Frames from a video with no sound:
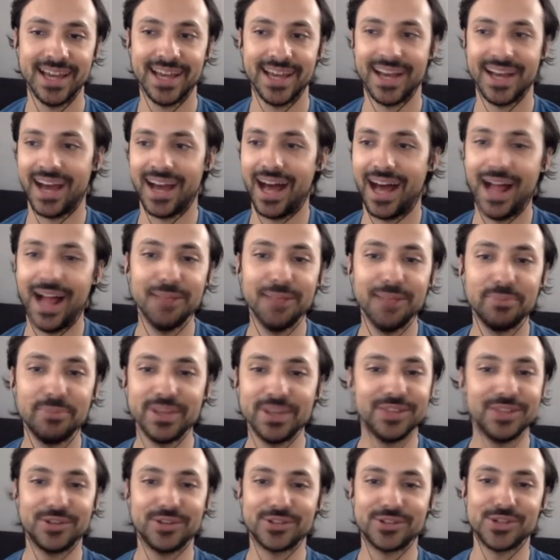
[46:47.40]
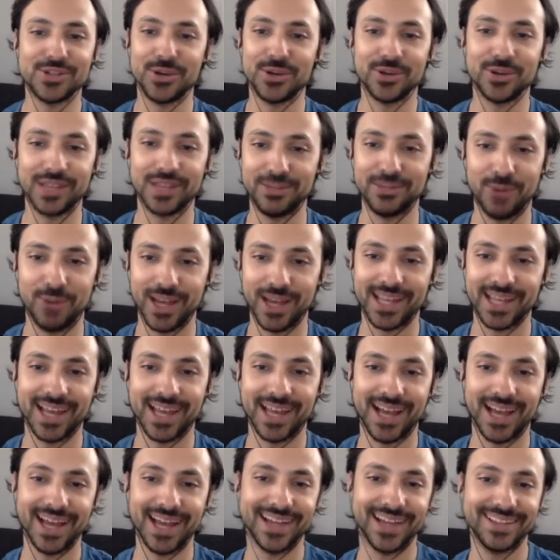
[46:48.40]
I'll be your token white
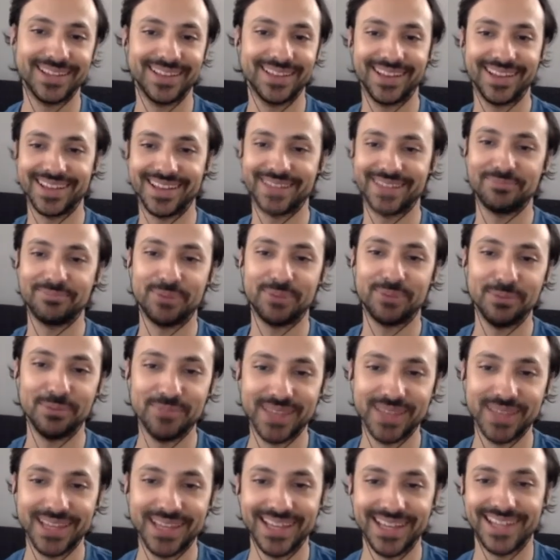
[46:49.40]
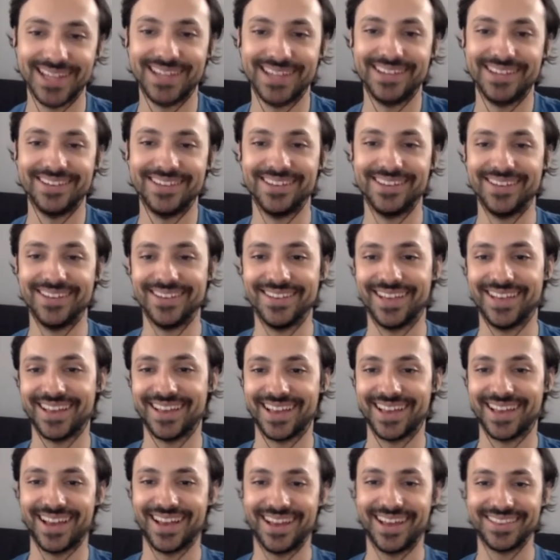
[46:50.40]
guy. Like, put me in, like
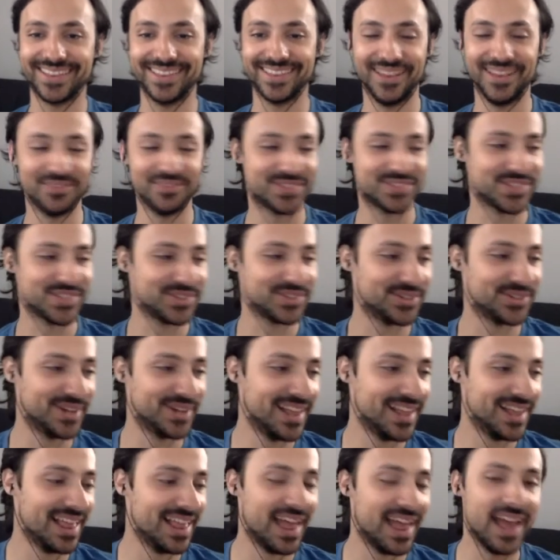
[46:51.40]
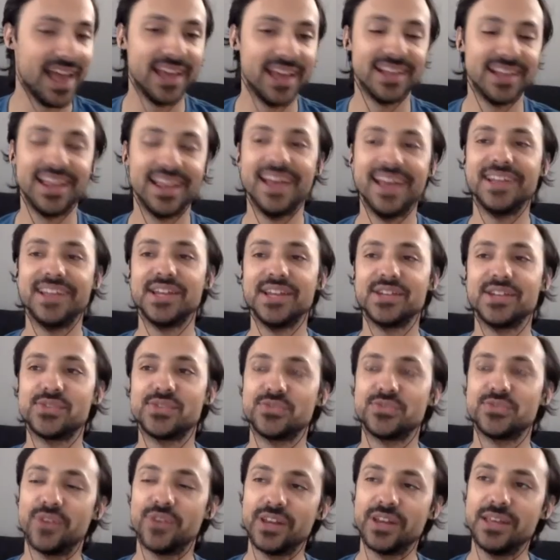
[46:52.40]
I'd love to. And it's
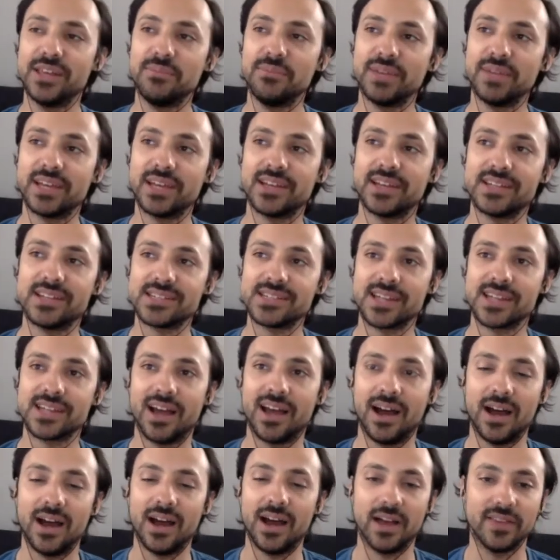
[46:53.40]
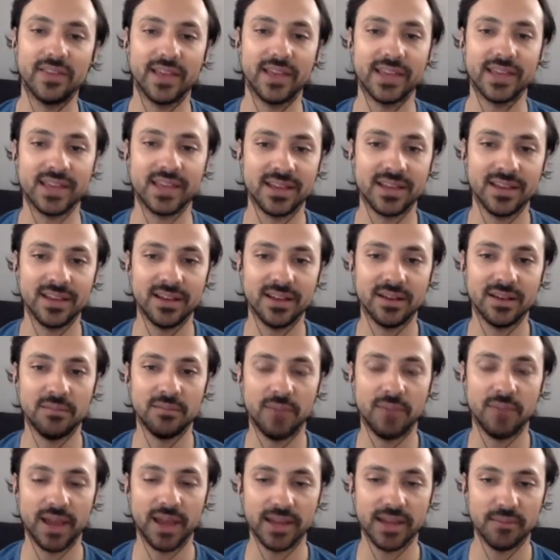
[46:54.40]
funny because like
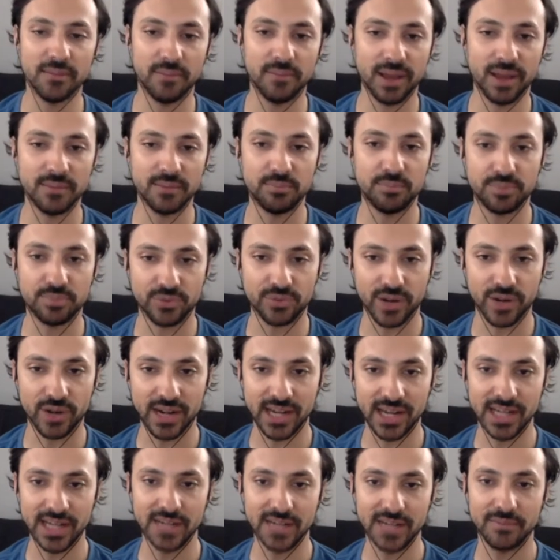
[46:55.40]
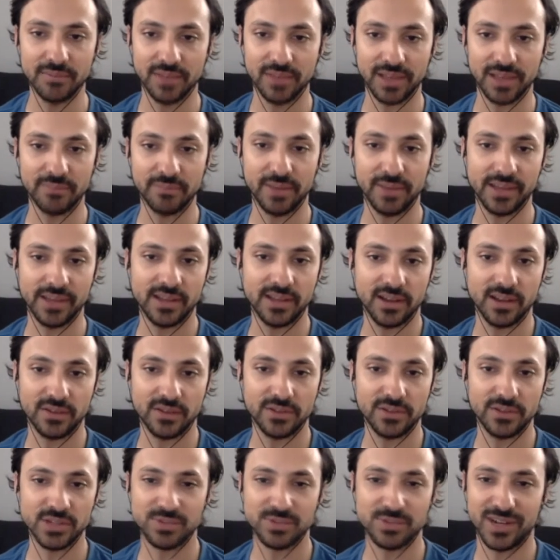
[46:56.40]
my brain, like my gut
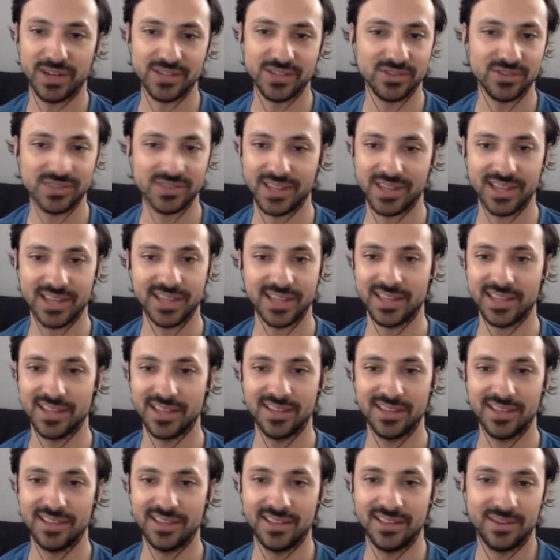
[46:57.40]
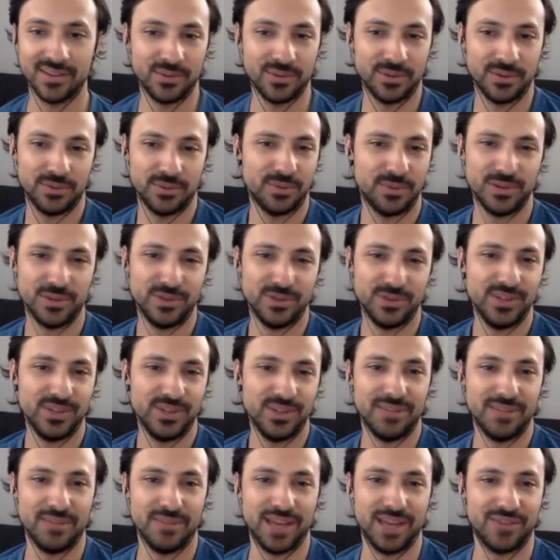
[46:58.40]
response was like, well, what do you need a
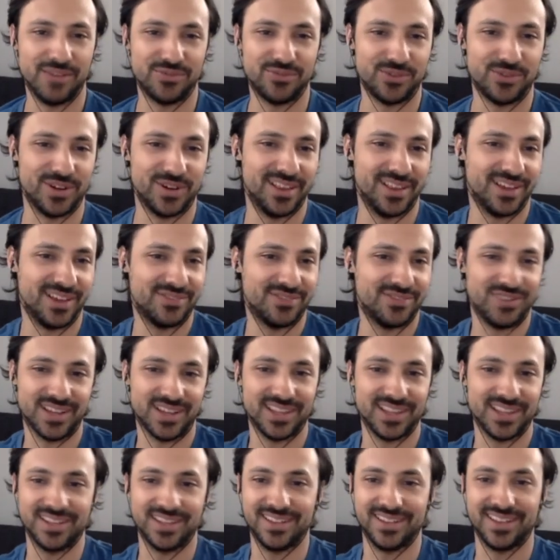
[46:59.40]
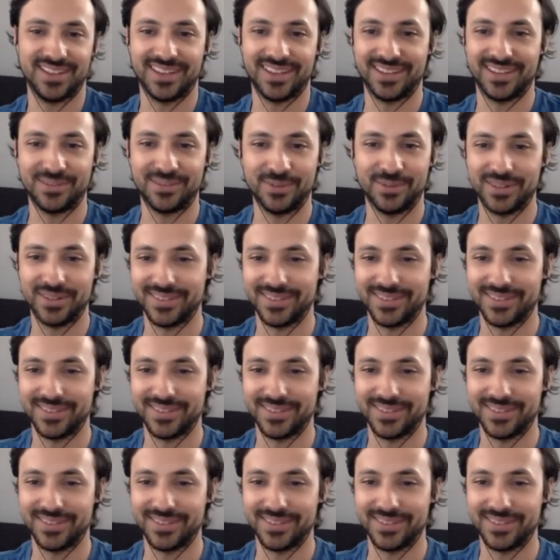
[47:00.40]
man for? Like, fuck it. Like, what,